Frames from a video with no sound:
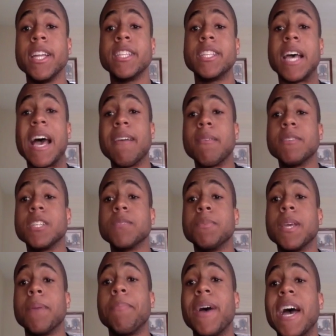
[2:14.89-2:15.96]
To have him just
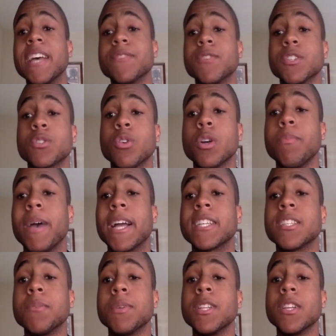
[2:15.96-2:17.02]
be a pass first quarterback
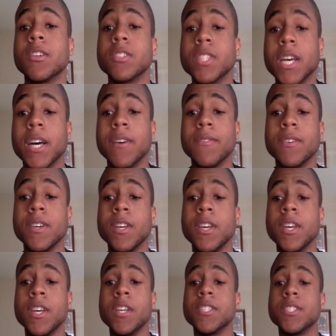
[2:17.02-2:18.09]
is gonna be a little tough.
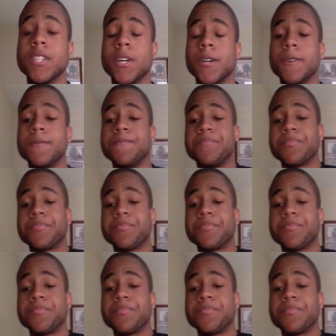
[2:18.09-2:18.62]
So